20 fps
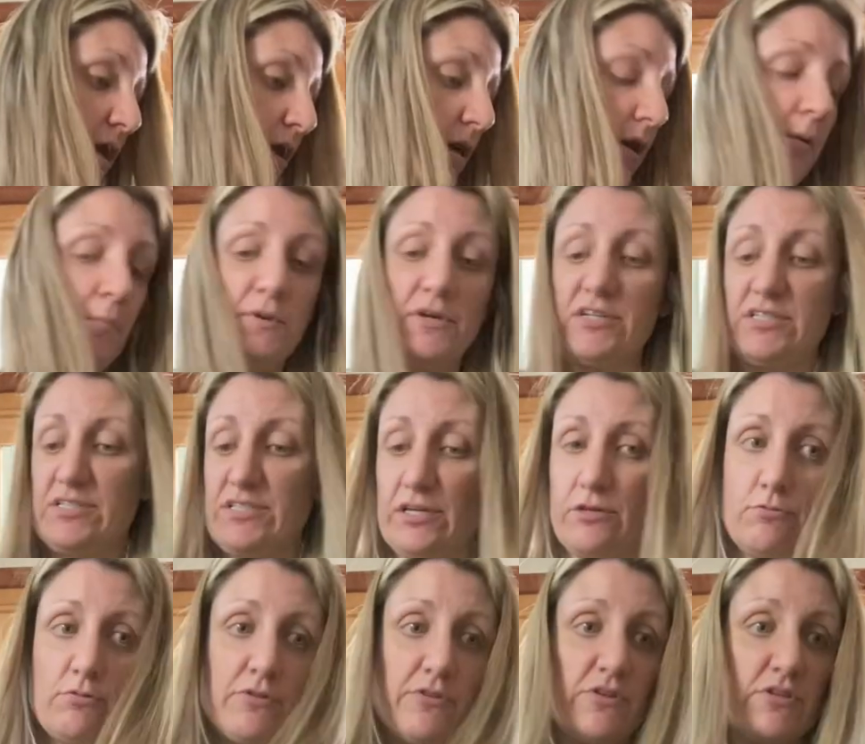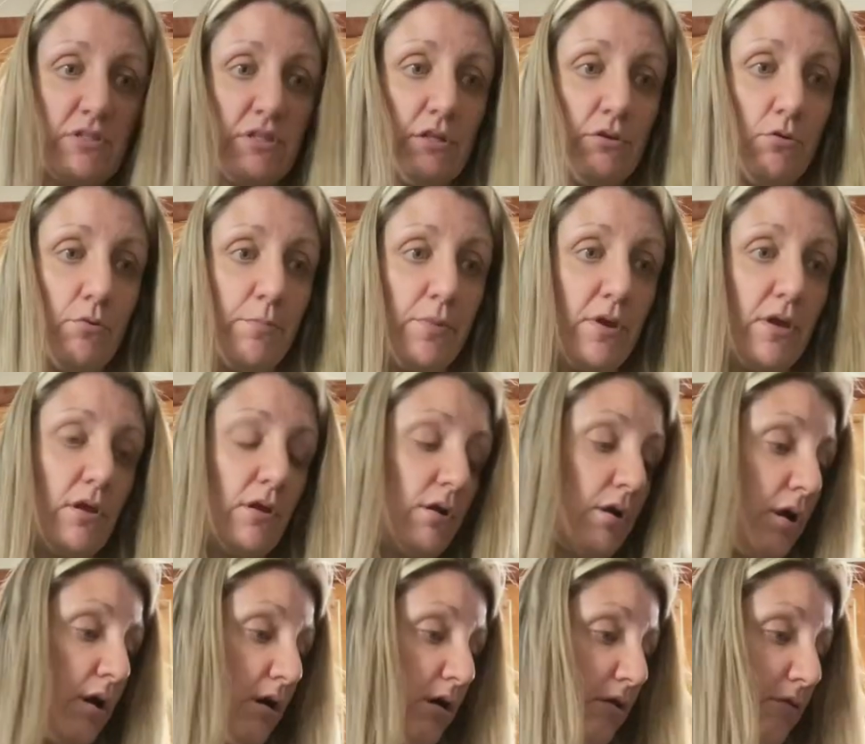I'm going to stick with this little bit
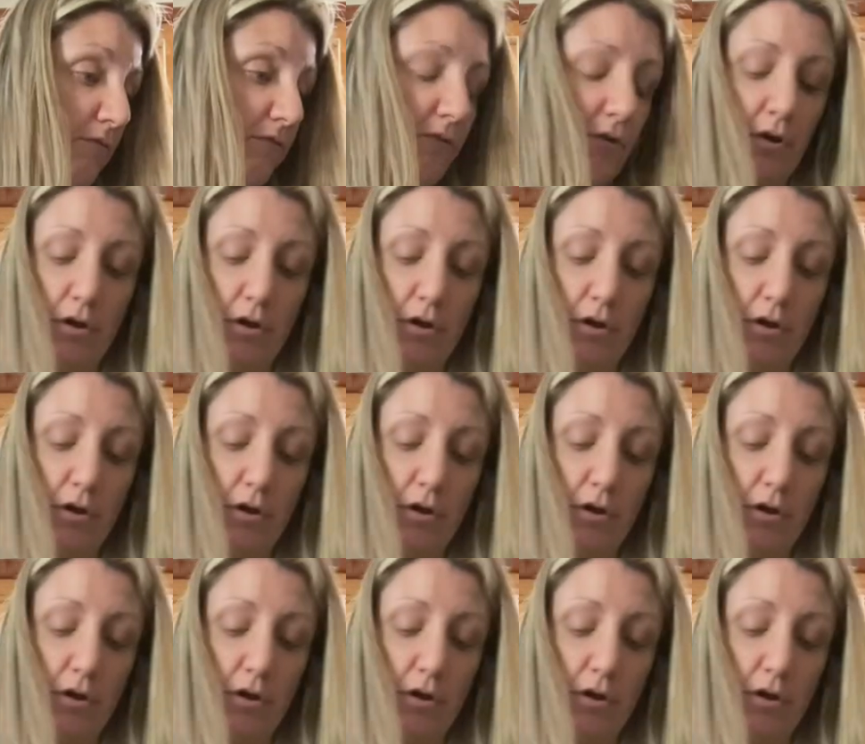of